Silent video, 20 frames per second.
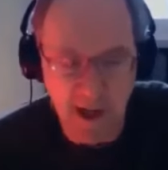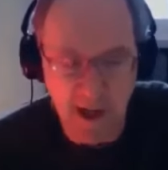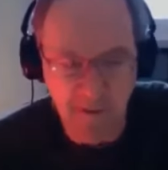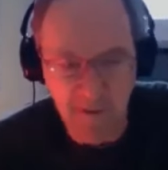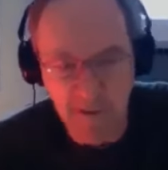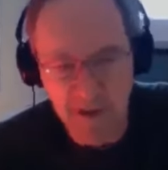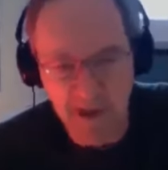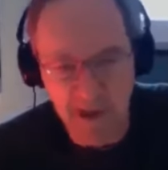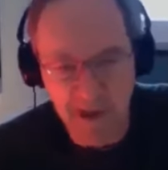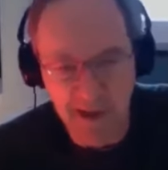
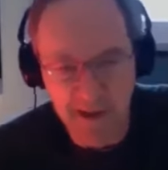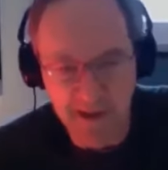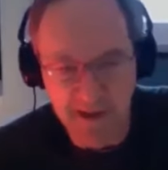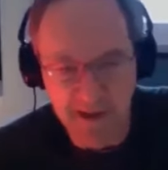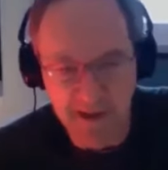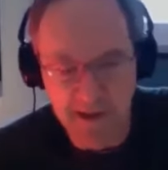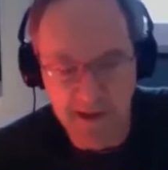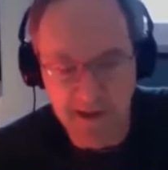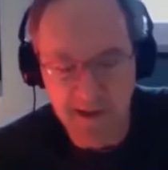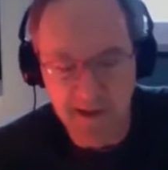there is
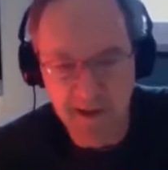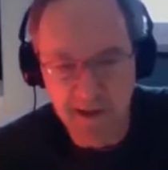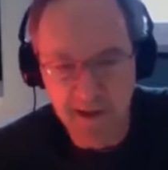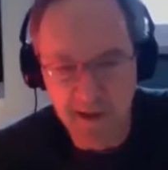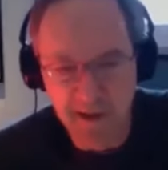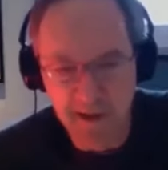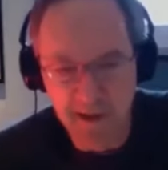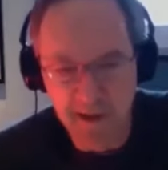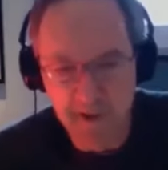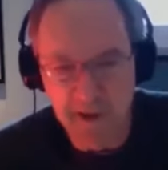this
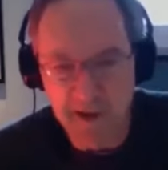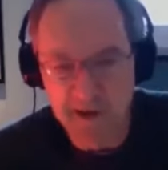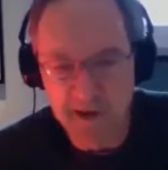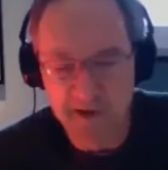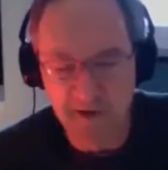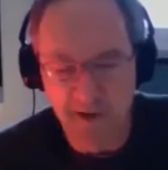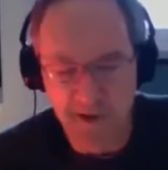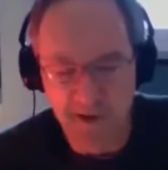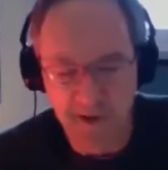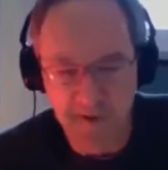new
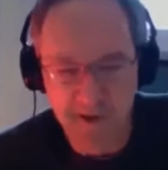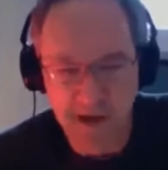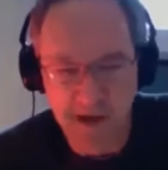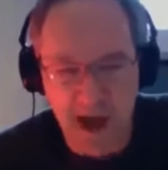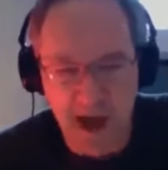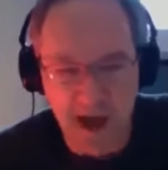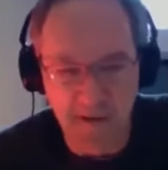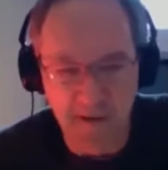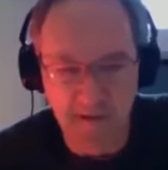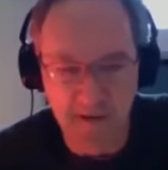sort of
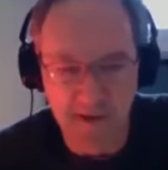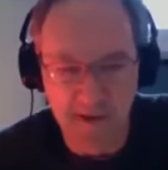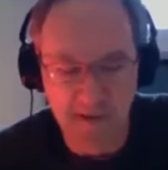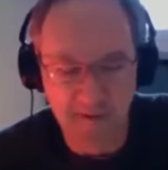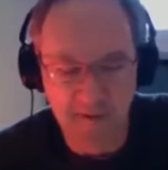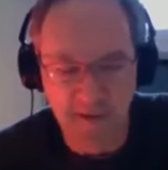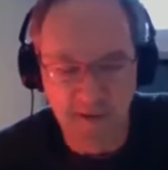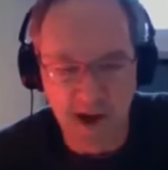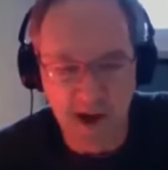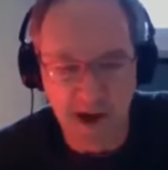novel
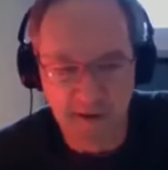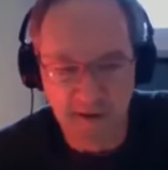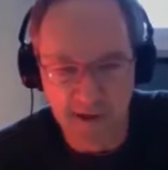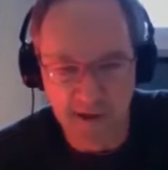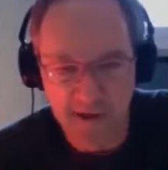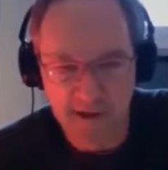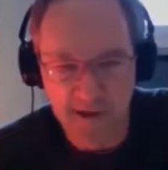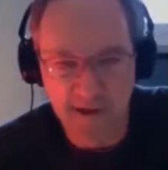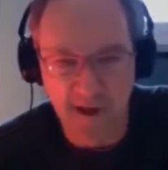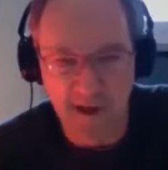
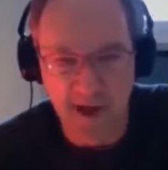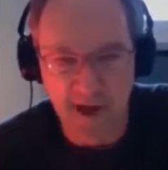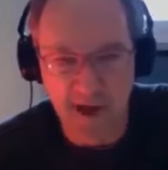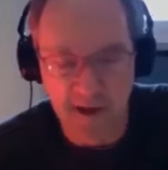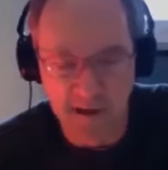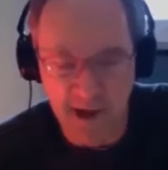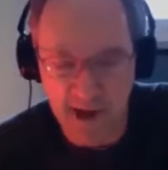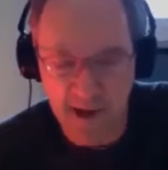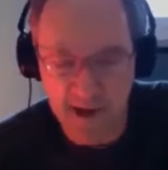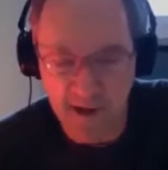virus called
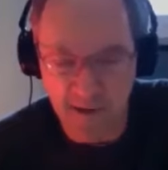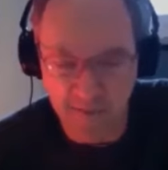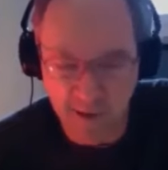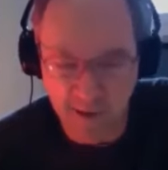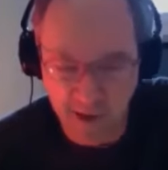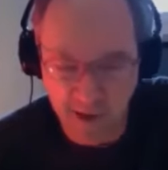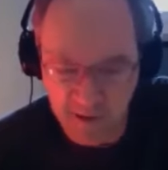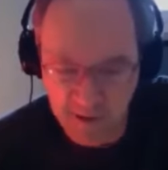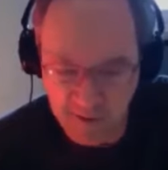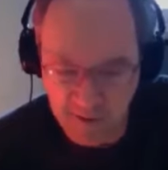a
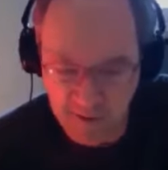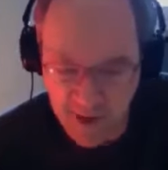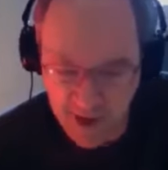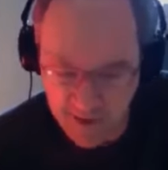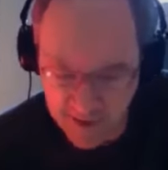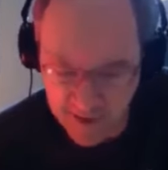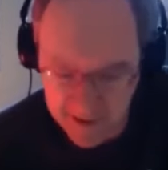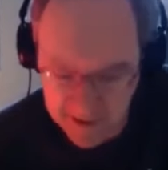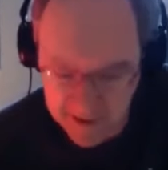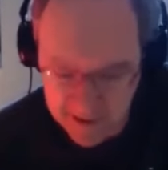
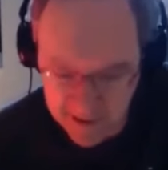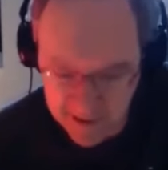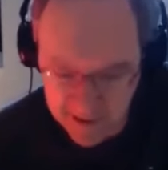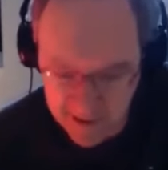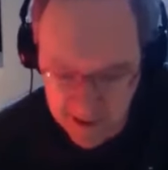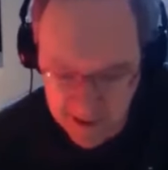coronavirus,